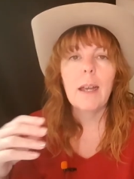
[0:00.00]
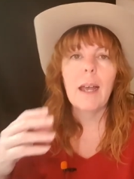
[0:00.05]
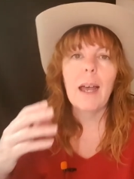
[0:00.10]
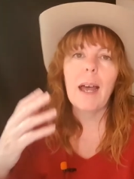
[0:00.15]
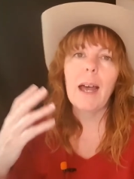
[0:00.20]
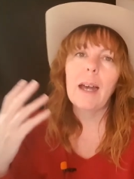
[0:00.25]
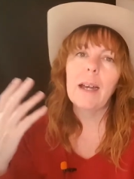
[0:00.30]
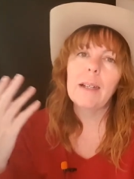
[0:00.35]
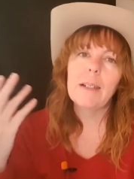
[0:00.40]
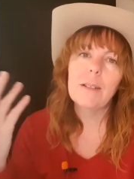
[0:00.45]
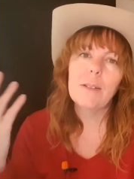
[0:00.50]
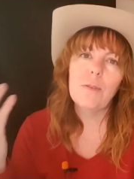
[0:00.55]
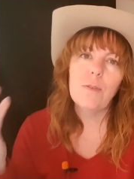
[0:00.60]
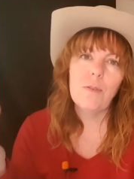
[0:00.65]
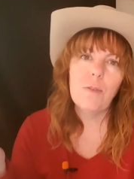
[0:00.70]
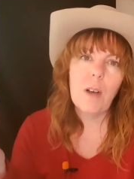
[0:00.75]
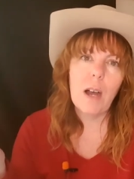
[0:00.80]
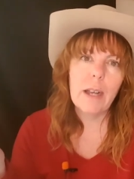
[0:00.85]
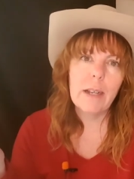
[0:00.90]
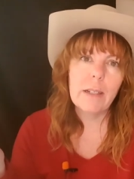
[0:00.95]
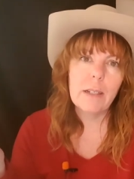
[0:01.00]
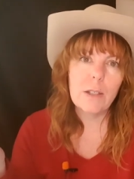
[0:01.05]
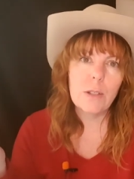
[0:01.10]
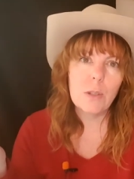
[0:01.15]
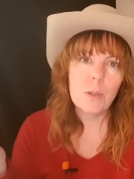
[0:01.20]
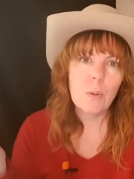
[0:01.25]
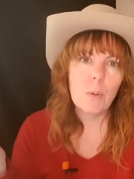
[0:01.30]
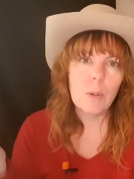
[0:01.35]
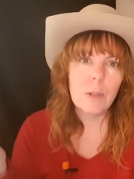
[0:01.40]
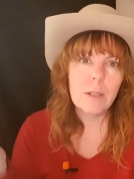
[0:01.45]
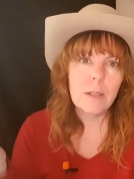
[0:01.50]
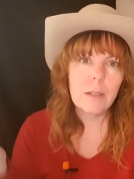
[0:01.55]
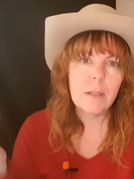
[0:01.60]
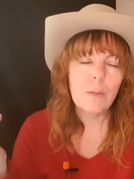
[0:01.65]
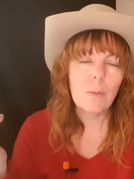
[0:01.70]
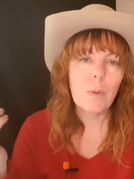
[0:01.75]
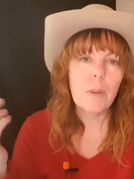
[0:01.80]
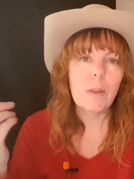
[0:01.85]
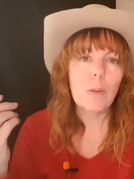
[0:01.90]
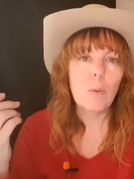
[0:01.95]
and find a source
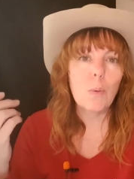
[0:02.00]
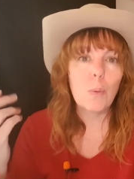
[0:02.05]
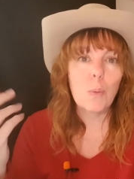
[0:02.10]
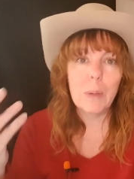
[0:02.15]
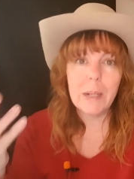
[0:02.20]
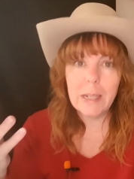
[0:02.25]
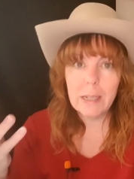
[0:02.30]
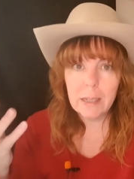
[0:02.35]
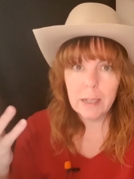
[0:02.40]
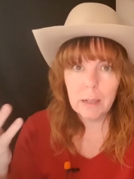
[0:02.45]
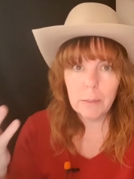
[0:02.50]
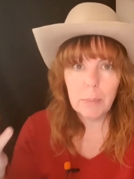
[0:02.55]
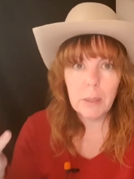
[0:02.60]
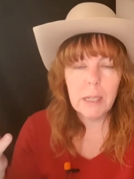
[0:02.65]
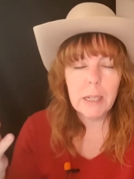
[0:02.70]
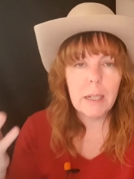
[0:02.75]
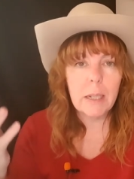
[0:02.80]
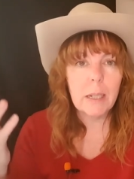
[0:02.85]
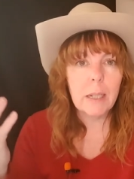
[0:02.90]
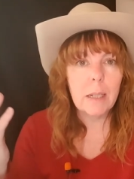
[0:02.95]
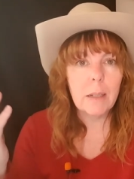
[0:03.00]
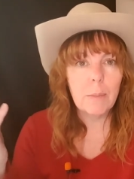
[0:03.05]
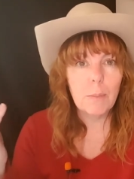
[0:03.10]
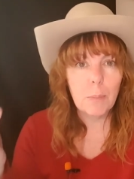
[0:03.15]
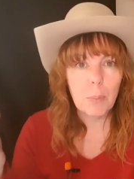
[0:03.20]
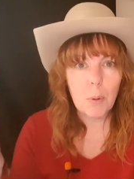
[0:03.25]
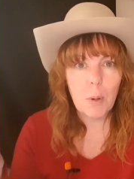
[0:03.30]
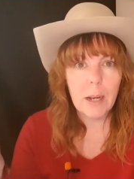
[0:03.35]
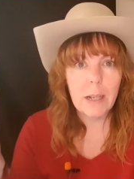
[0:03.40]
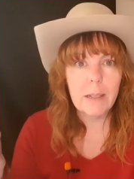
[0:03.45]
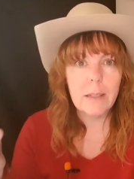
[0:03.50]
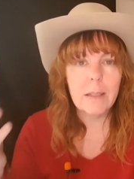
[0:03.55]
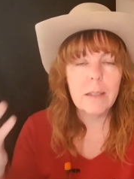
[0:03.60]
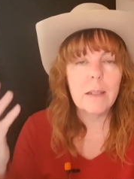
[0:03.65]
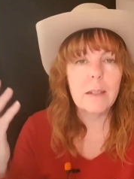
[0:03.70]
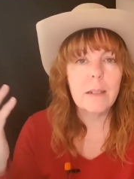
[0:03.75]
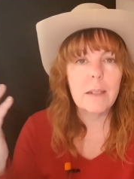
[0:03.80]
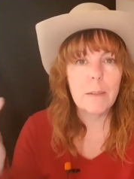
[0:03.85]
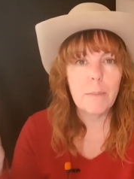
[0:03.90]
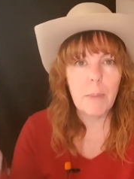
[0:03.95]
with reasonably
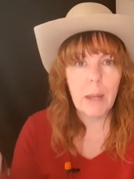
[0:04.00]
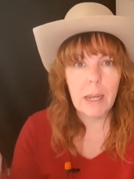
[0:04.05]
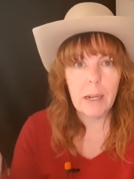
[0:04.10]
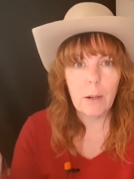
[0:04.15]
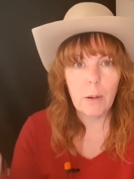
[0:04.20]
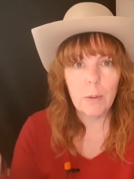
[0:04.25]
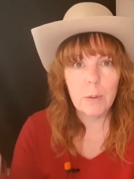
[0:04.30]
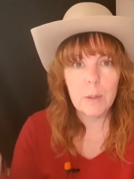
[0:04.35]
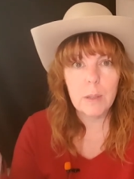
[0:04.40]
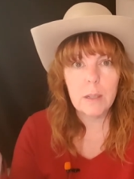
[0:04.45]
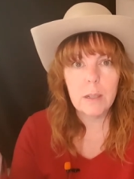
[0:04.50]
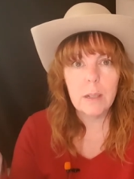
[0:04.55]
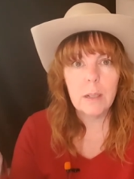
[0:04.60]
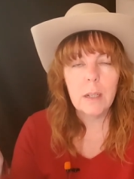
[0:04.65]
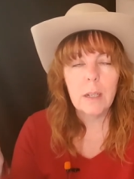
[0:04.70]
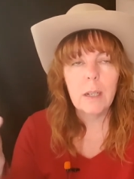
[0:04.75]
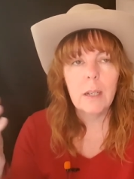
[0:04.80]
priced tomatoes.